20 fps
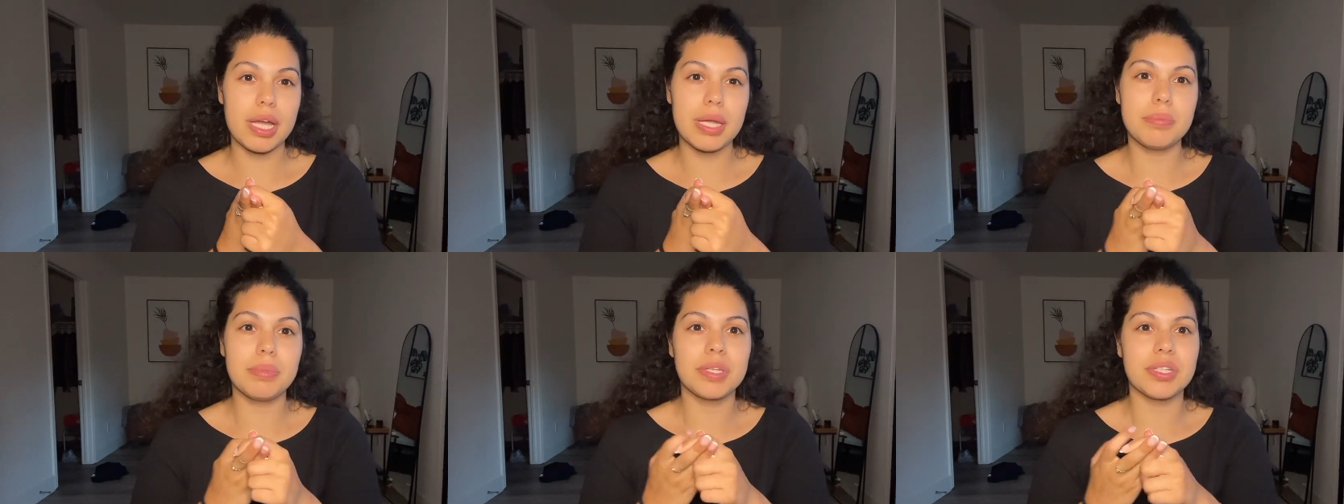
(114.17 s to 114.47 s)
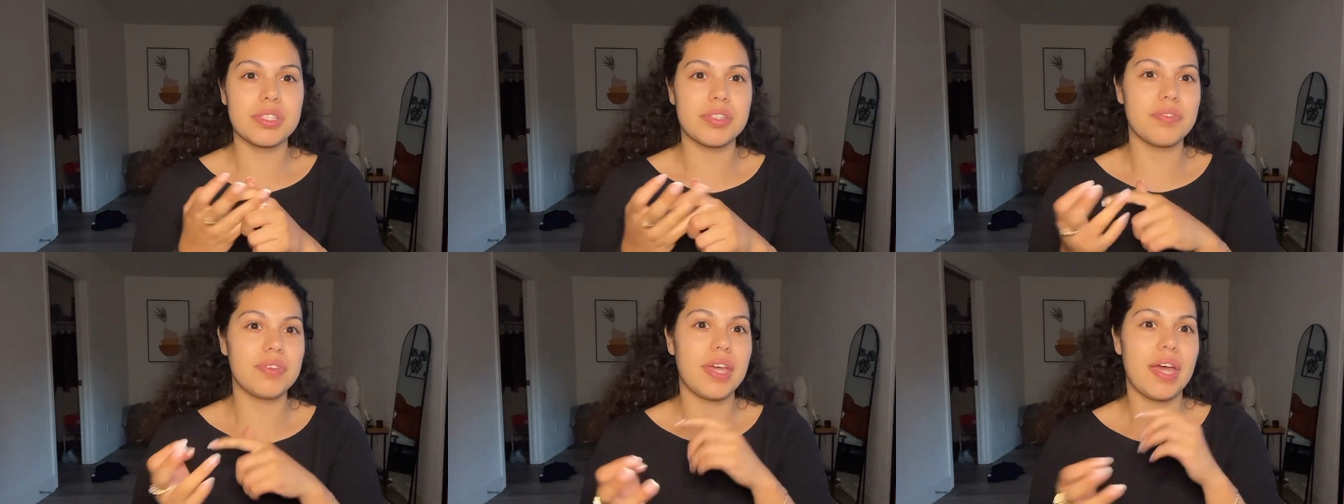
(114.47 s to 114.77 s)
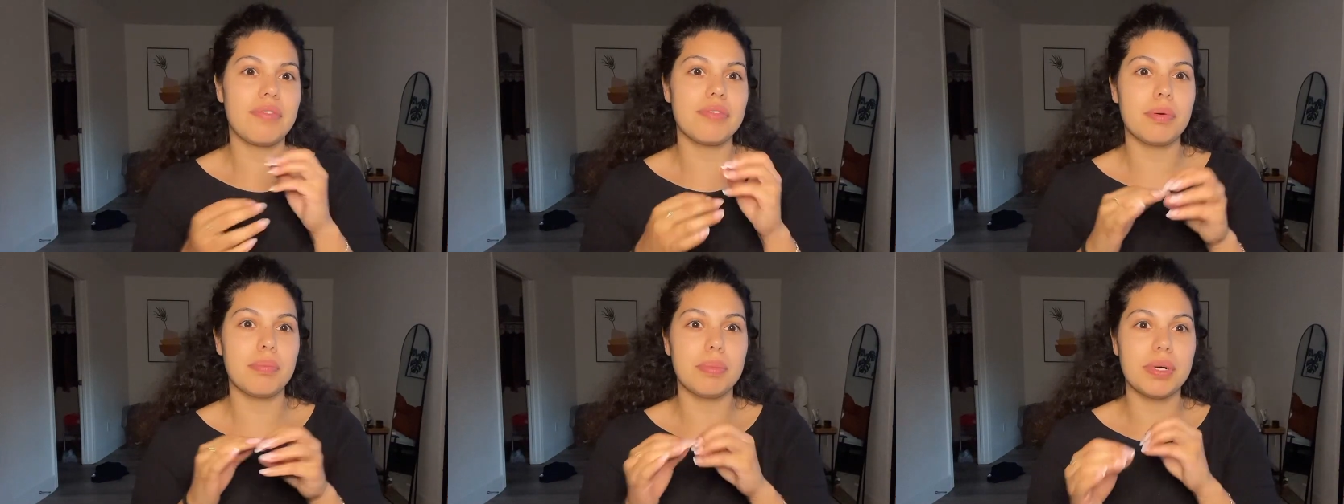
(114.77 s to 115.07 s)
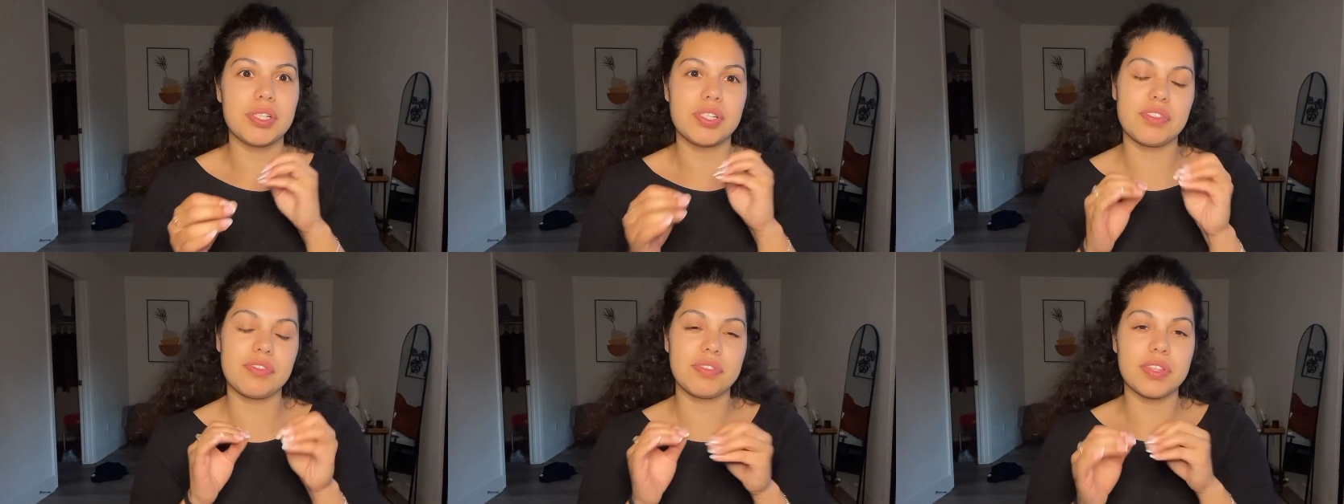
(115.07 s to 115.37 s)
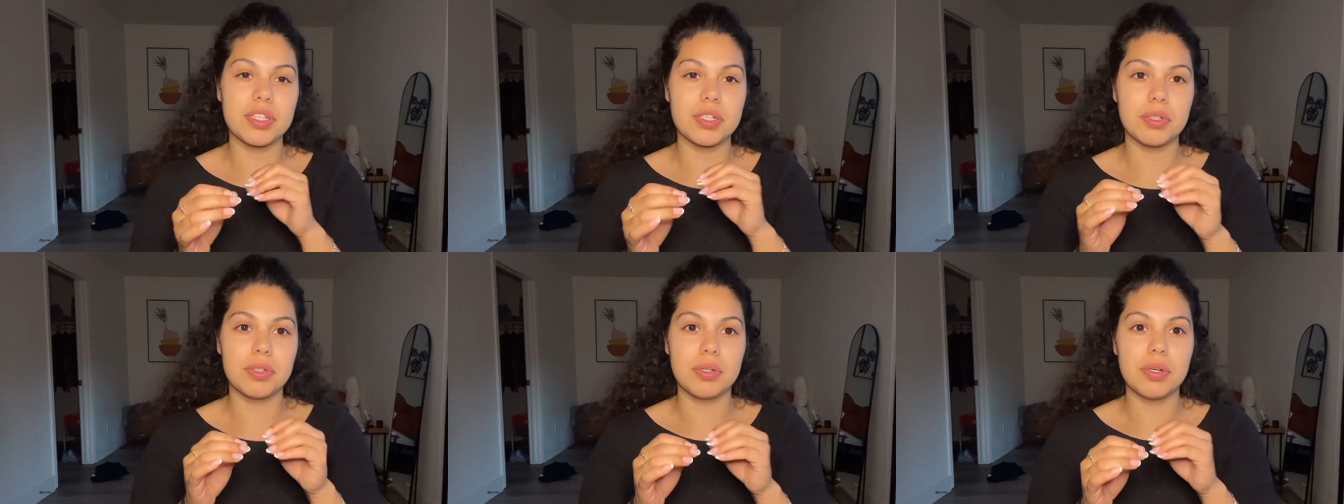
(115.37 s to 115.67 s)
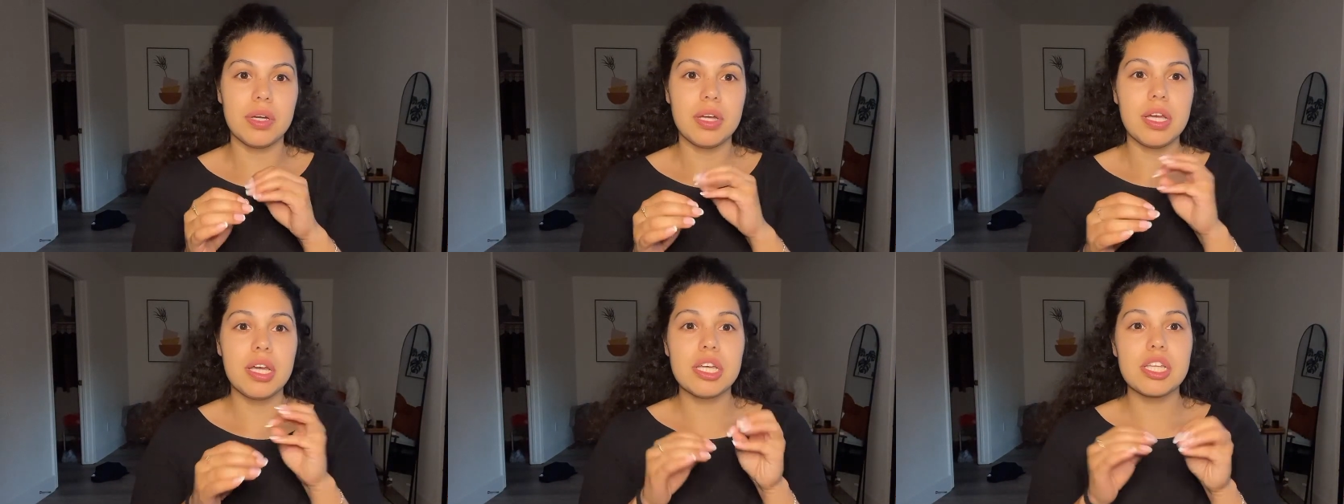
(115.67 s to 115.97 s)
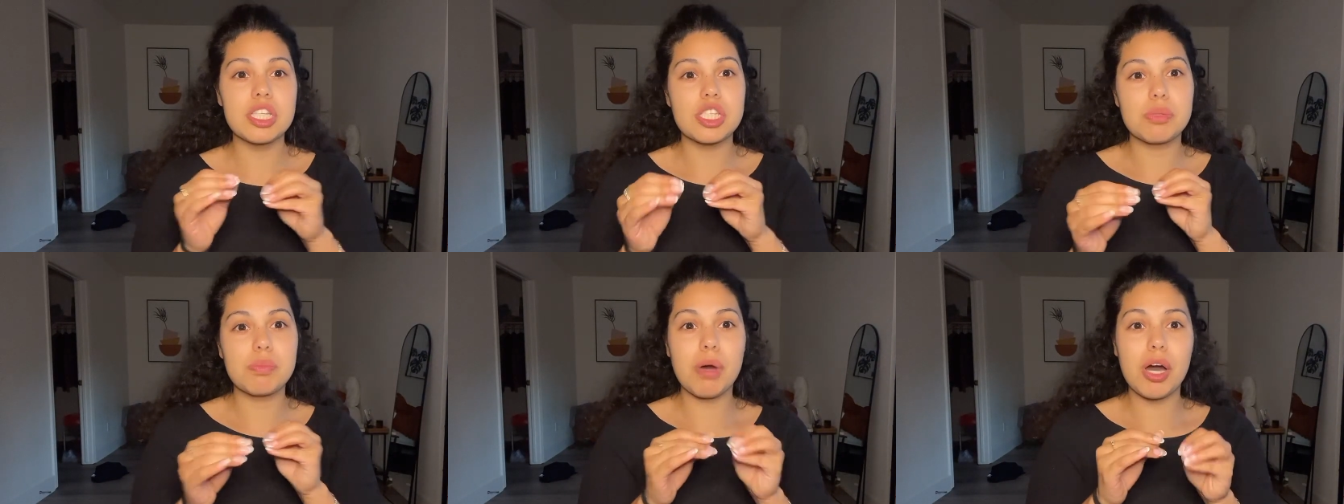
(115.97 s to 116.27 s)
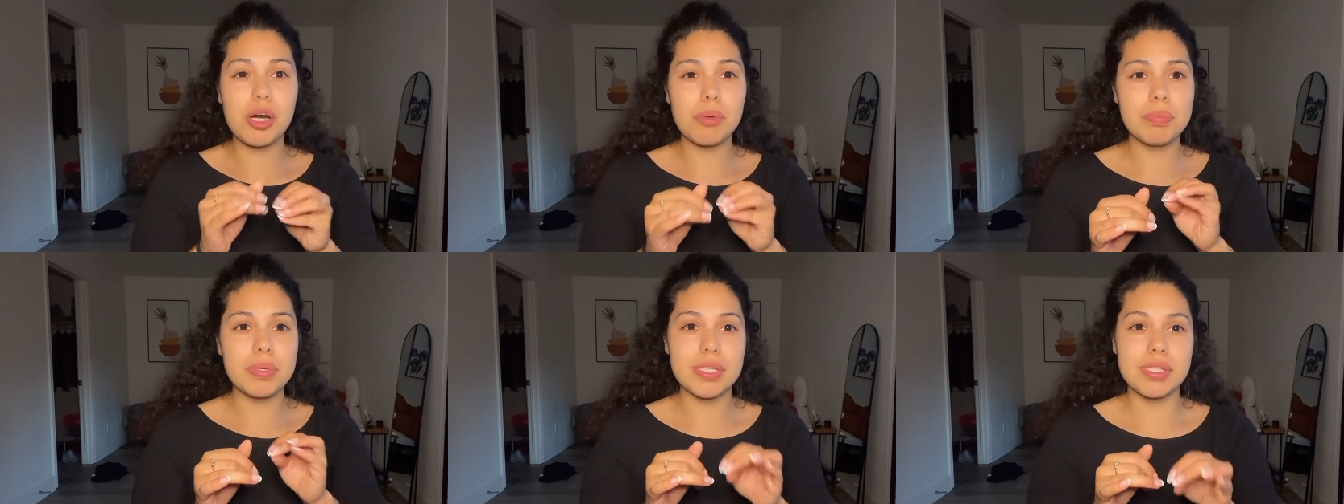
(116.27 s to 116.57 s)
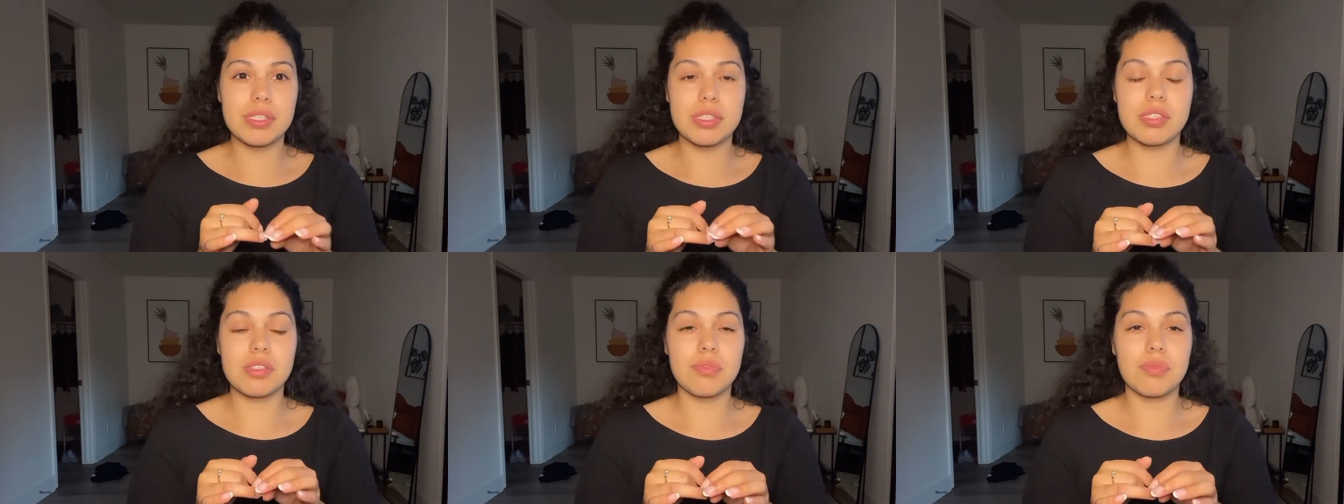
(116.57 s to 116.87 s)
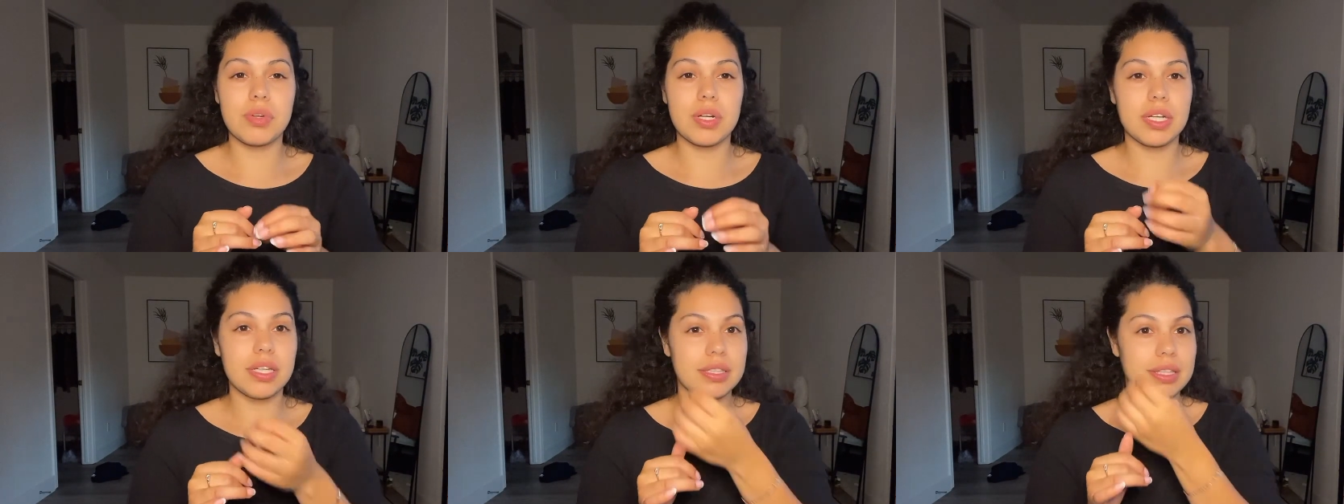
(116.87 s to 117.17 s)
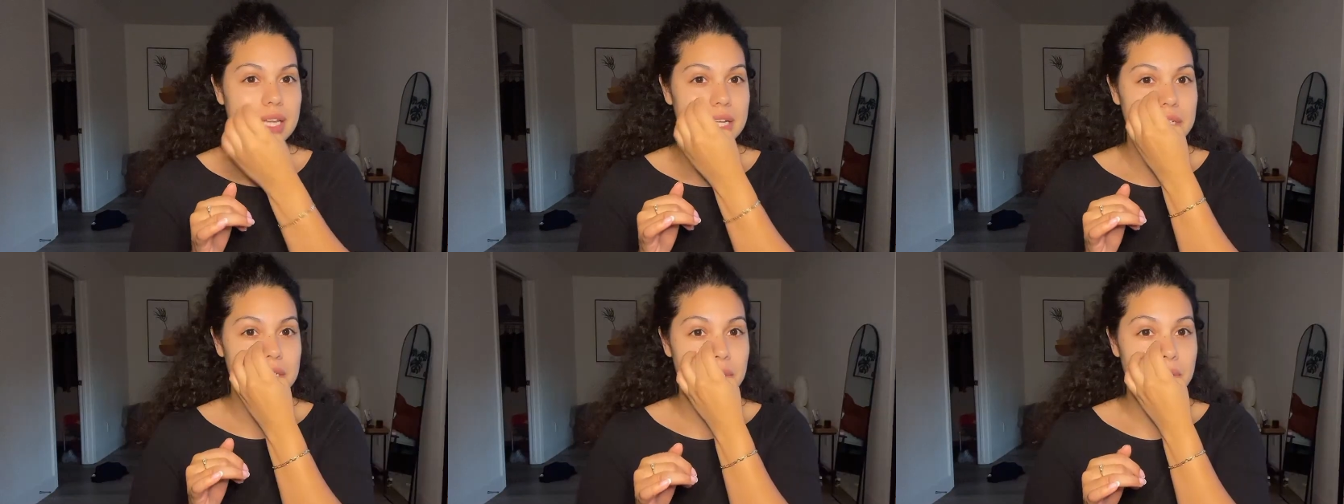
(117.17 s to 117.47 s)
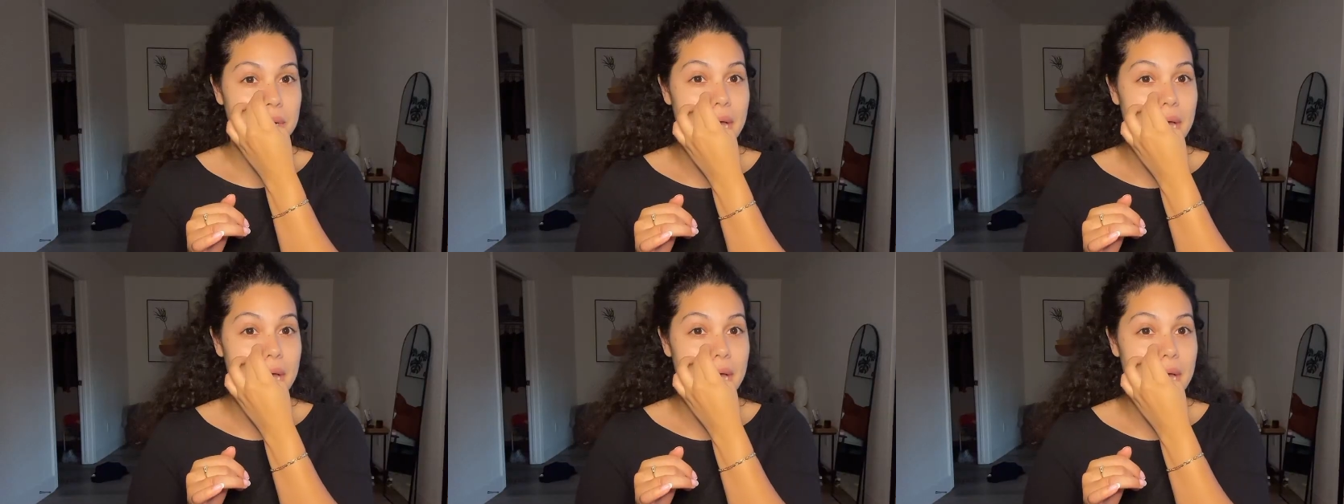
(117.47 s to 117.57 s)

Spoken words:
Because if you have a bunch of little small pieces of work that don't